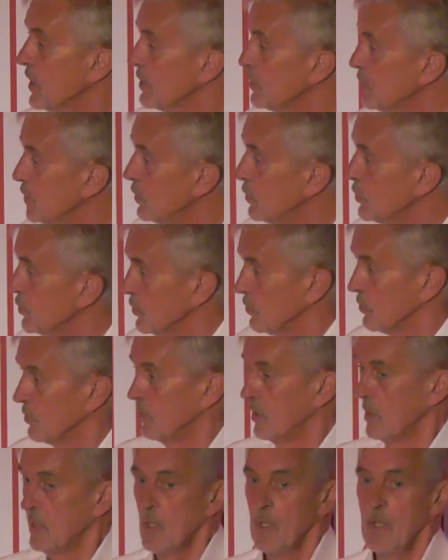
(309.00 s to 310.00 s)
unusual.
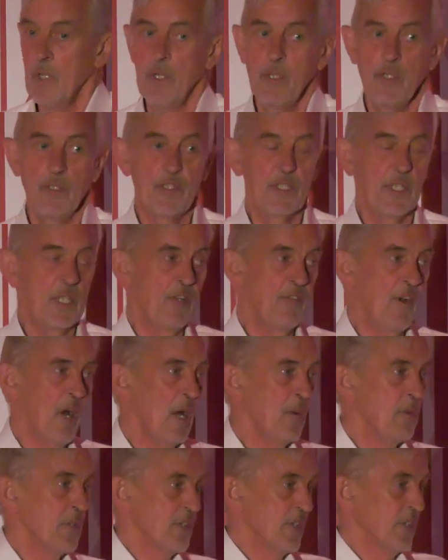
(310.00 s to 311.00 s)
You see, if
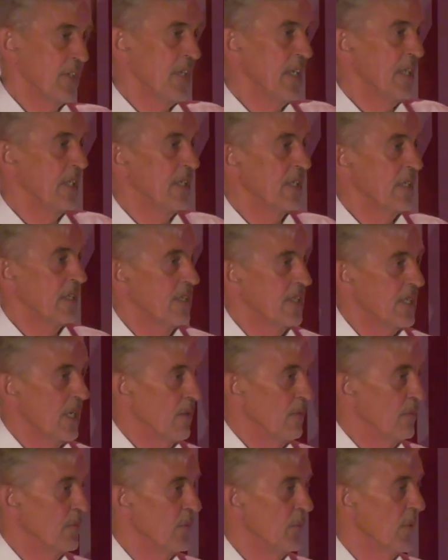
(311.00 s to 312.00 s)
I was a senior
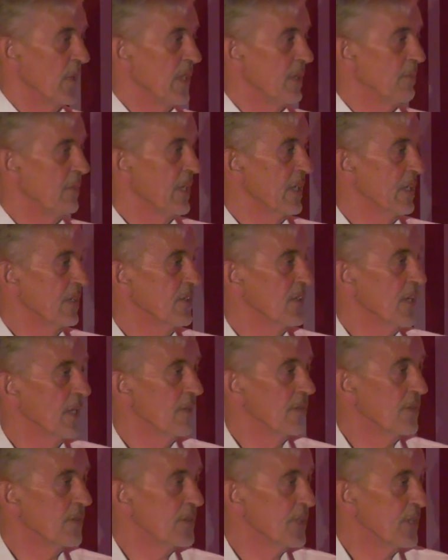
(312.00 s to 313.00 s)
consultant in one of the big
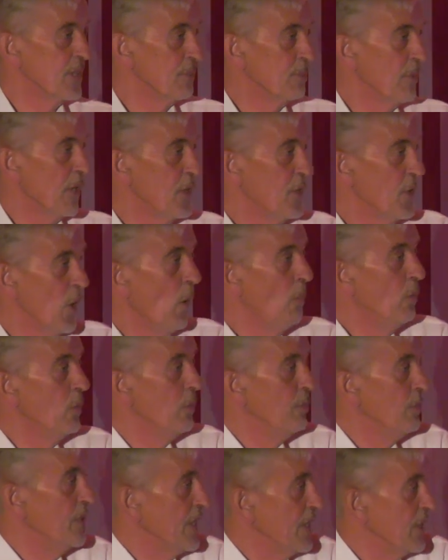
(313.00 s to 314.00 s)
consultancies, my job
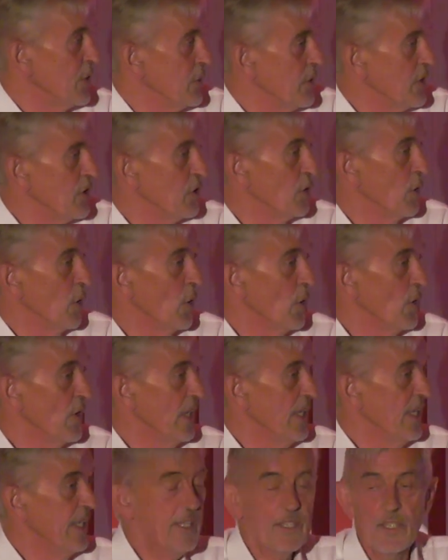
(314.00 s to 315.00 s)
would be to ensure the
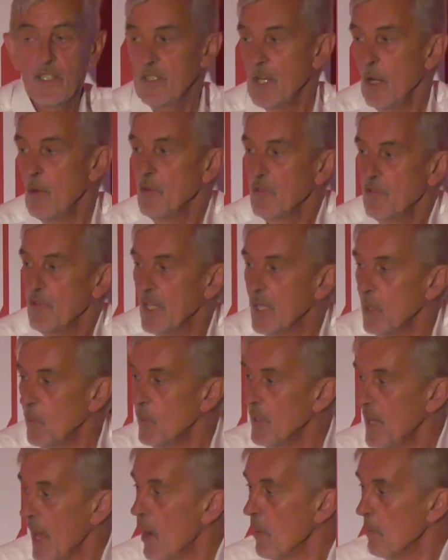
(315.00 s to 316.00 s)
leaders don't think
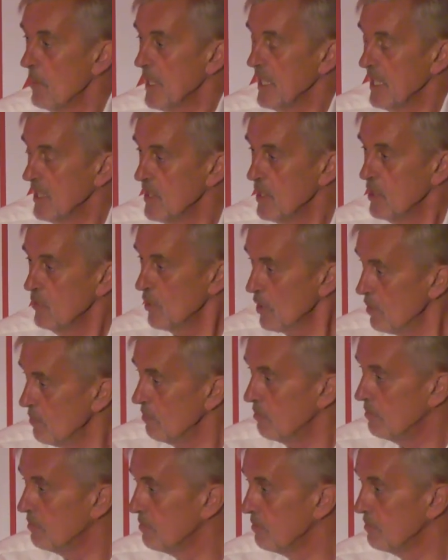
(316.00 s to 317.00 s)
without me in the room.